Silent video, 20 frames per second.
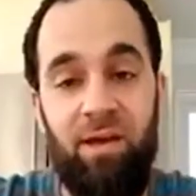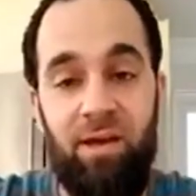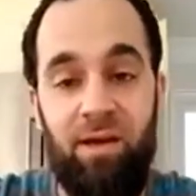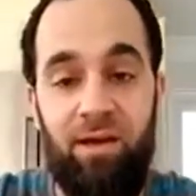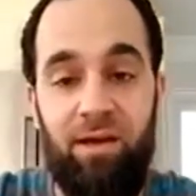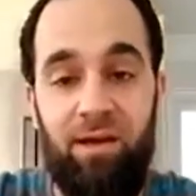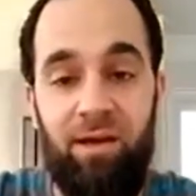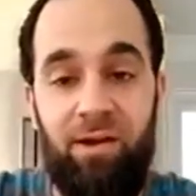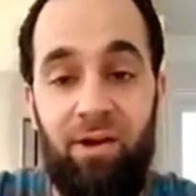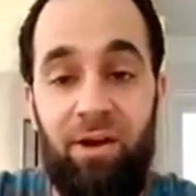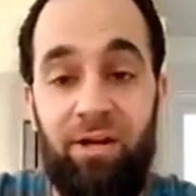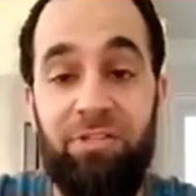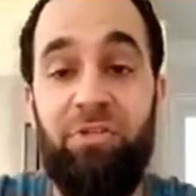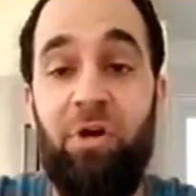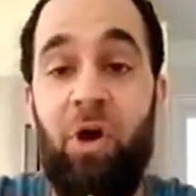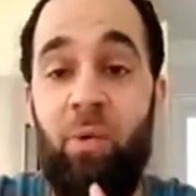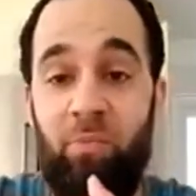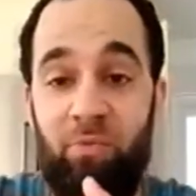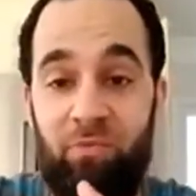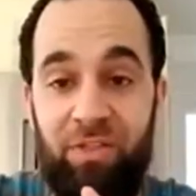Uh, on
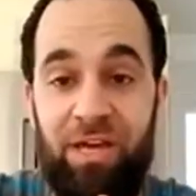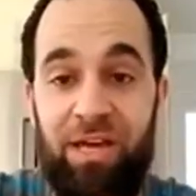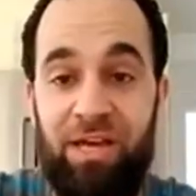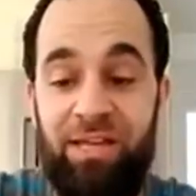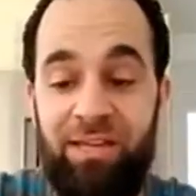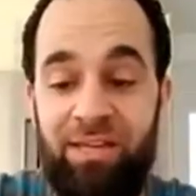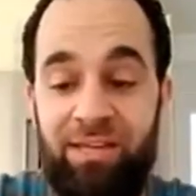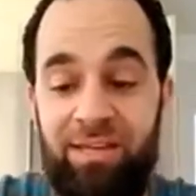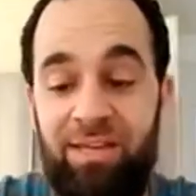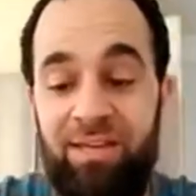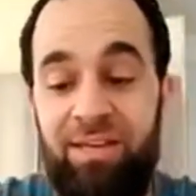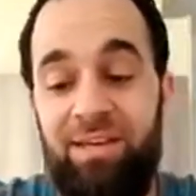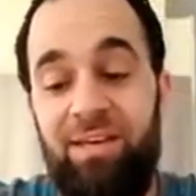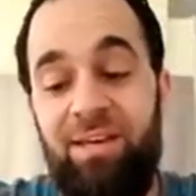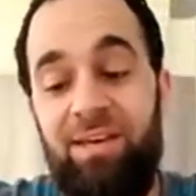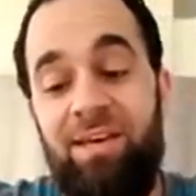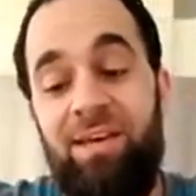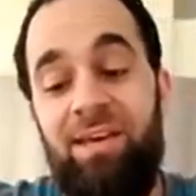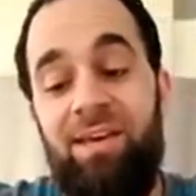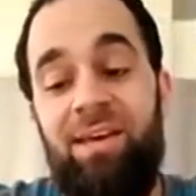top of that,
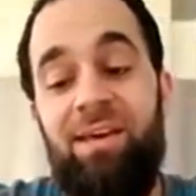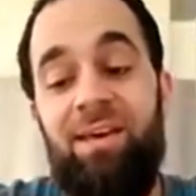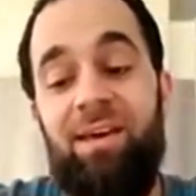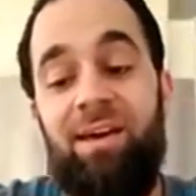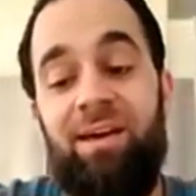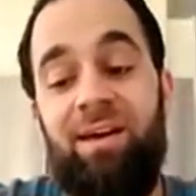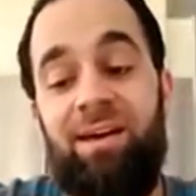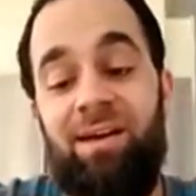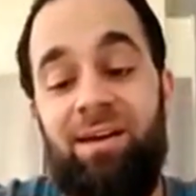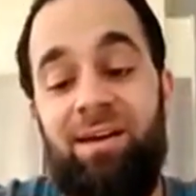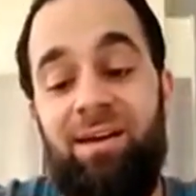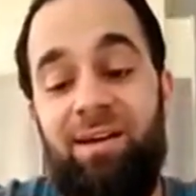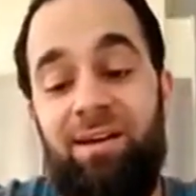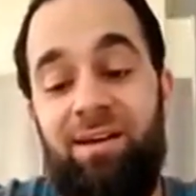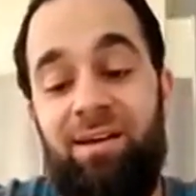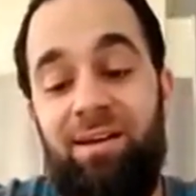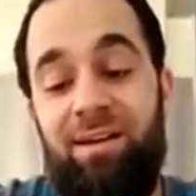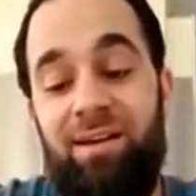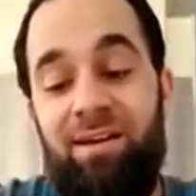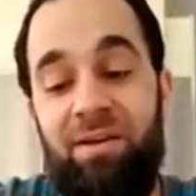
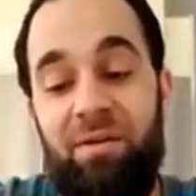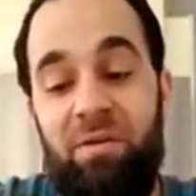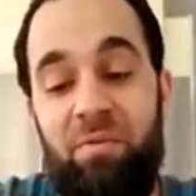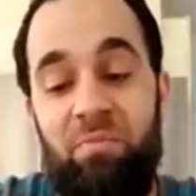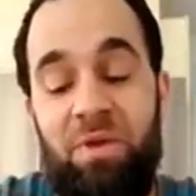uh,